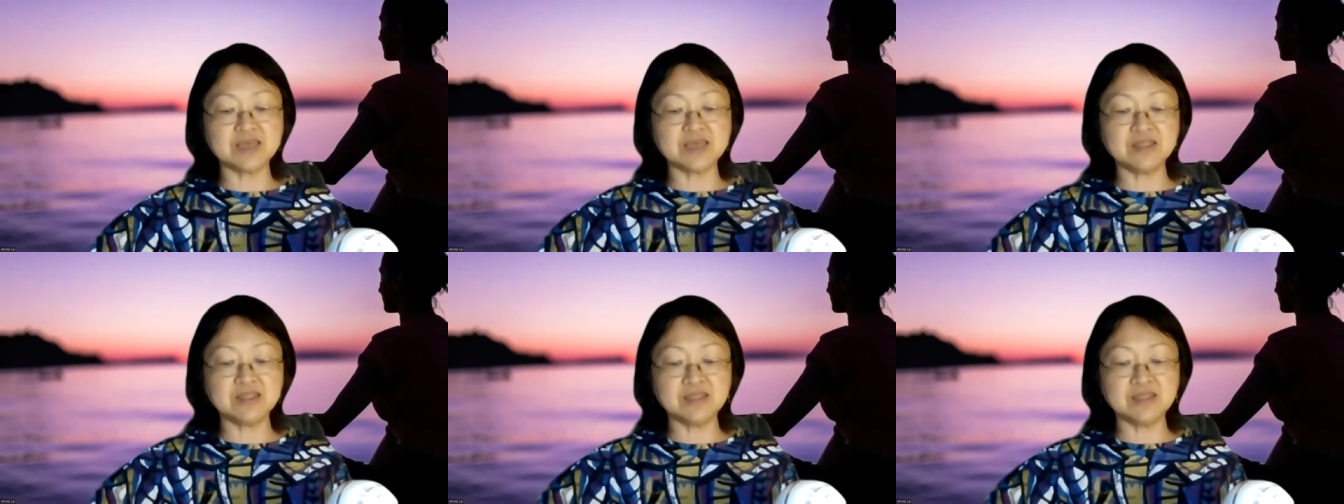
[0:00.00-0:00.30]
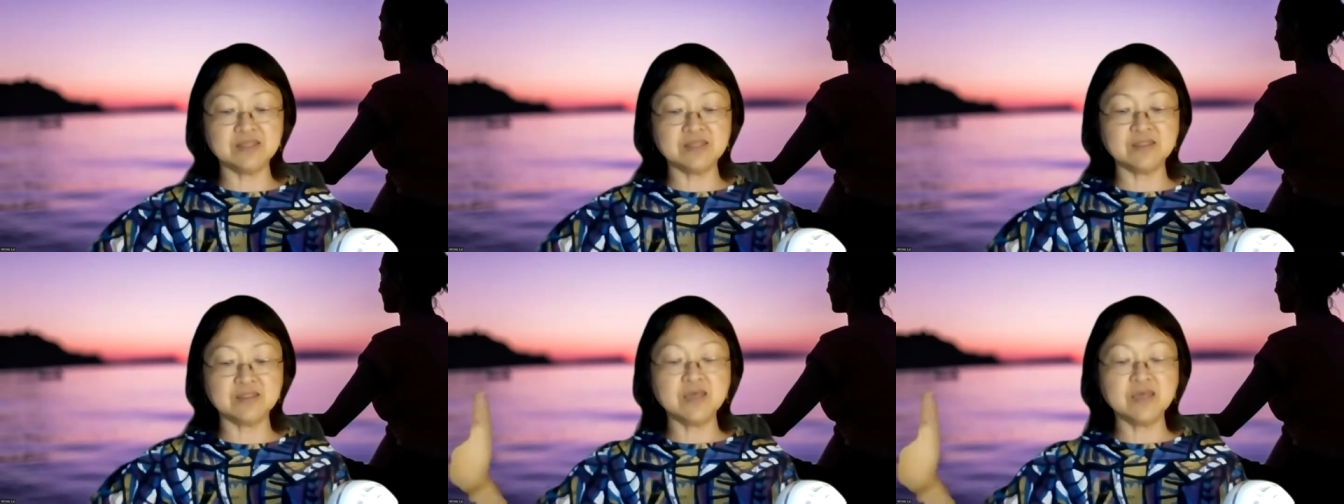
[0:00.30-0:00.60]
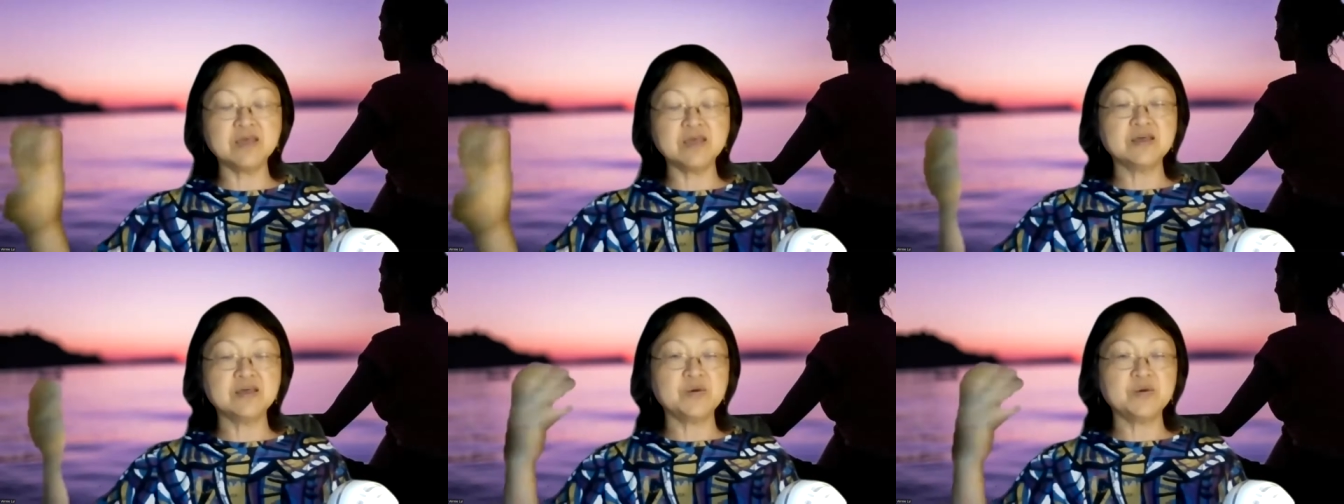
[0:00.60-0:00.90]
and
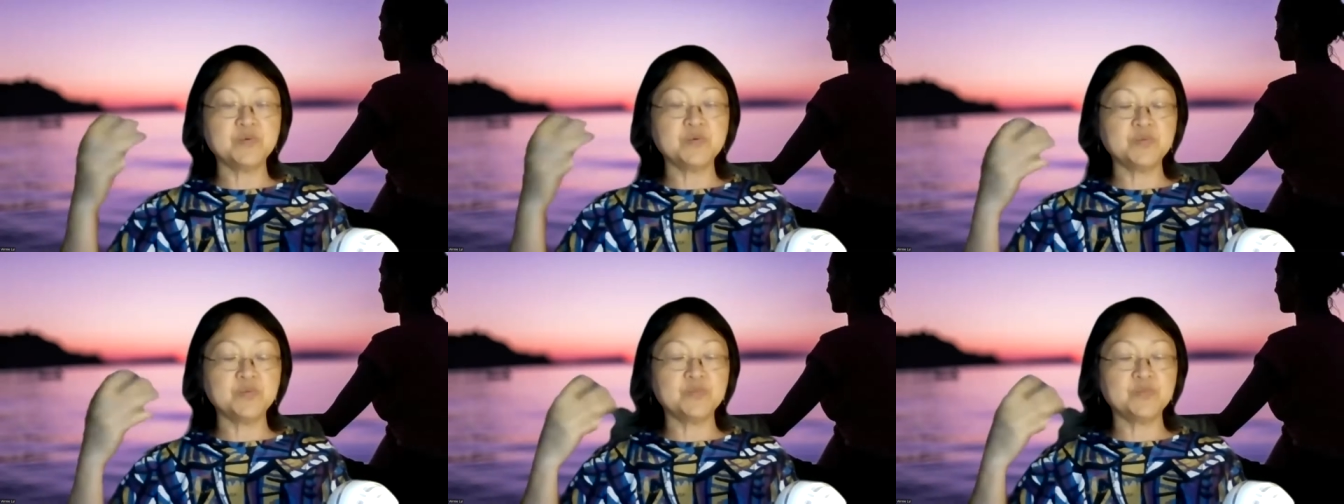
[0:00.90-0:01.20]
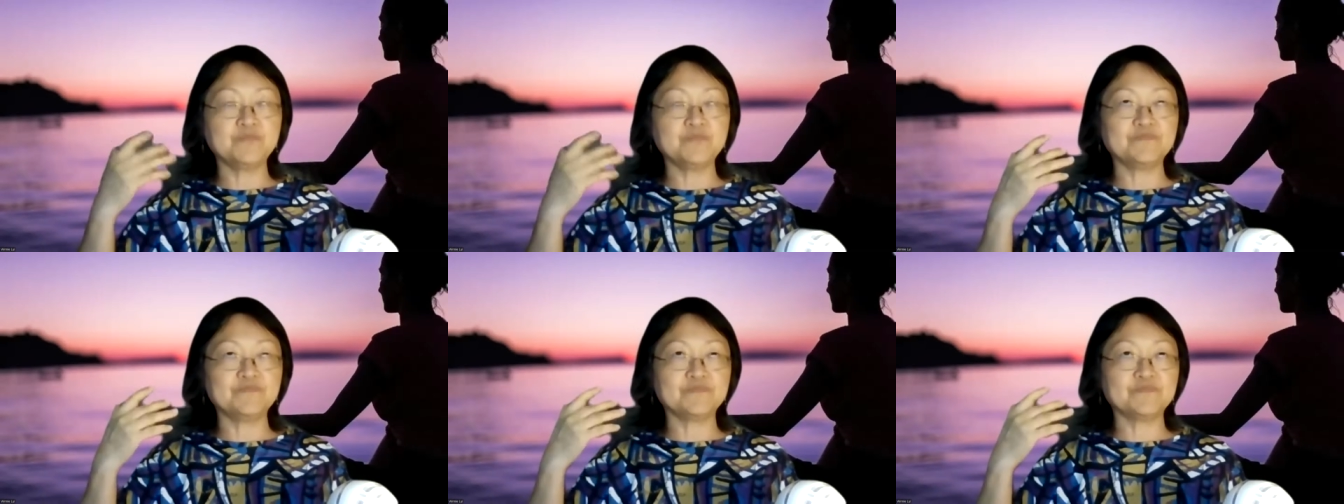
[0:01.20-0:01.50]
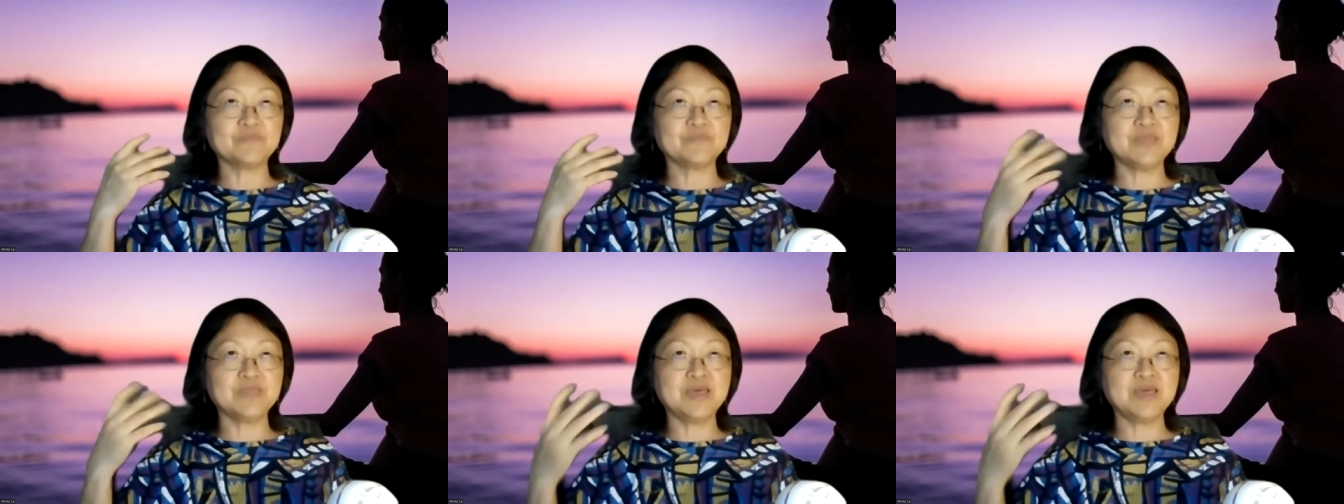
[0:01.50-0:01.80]

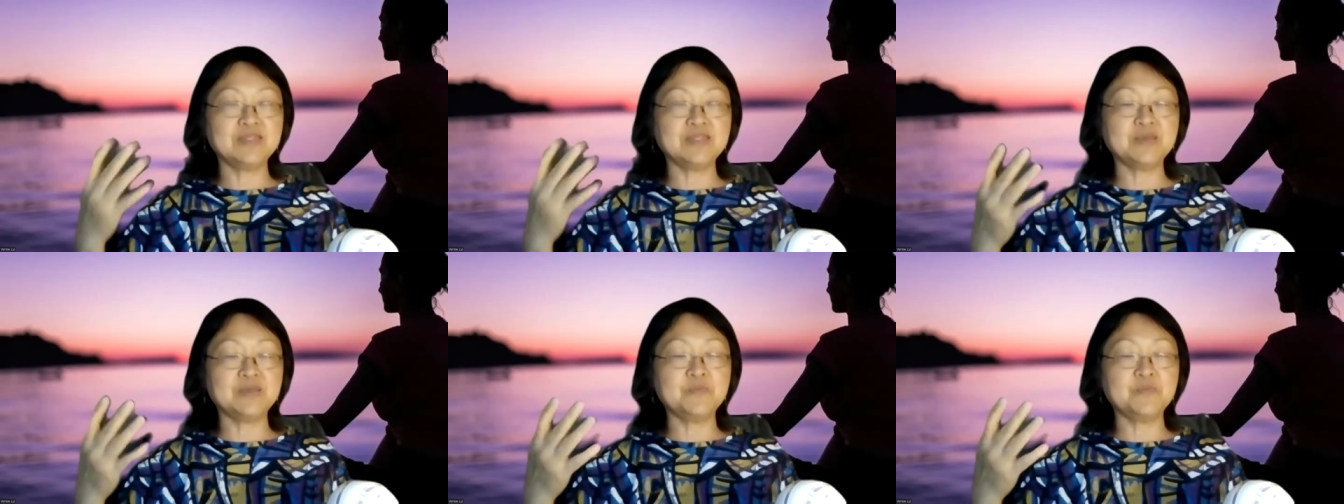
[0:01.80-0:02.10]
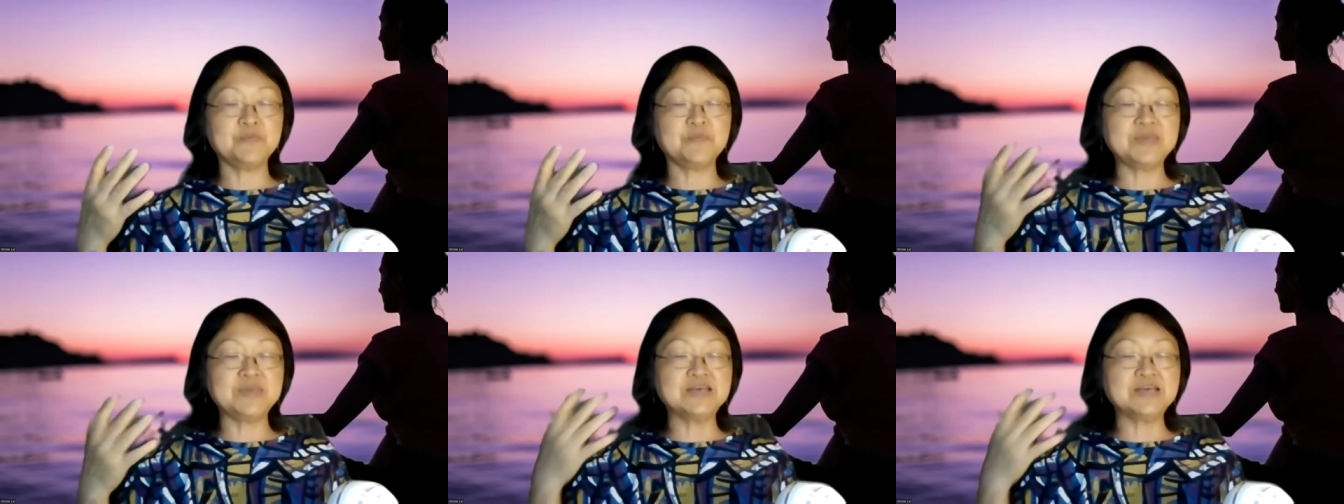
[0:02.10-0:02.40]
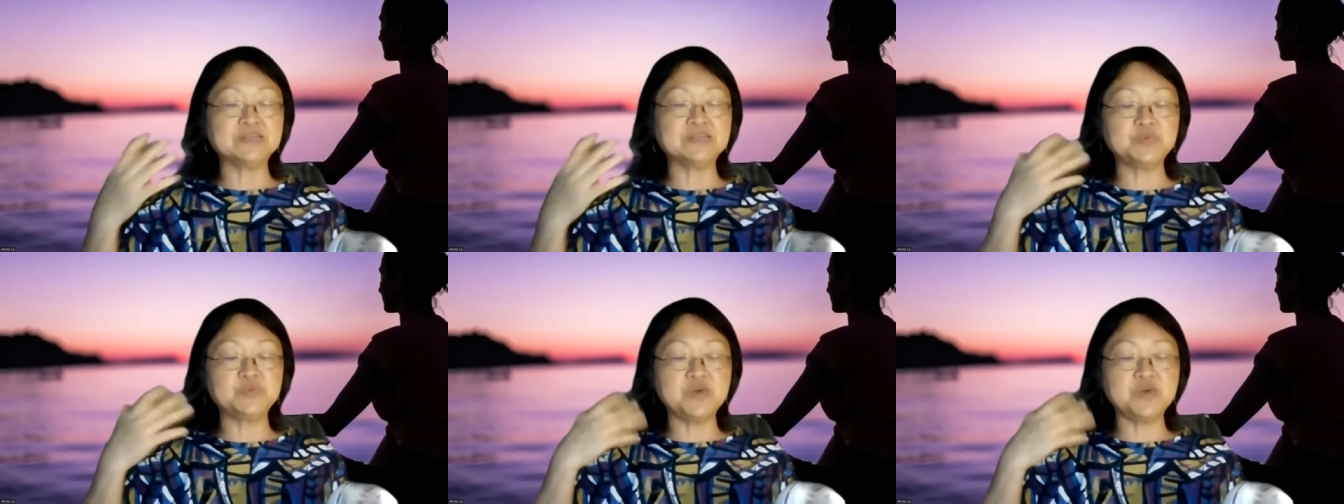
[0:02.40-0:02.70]
then
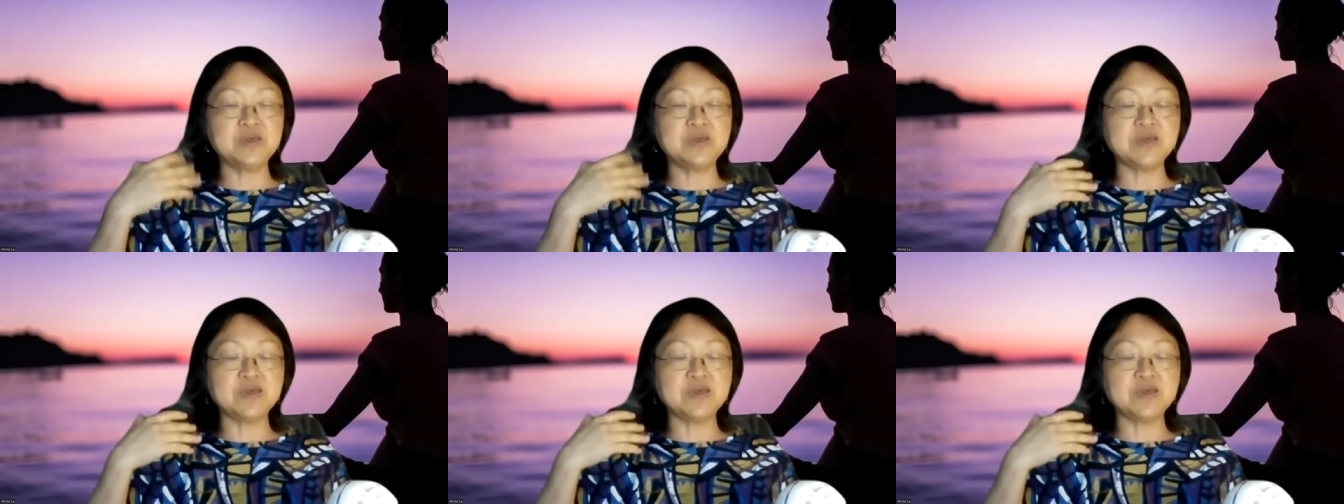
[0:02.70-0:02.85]
because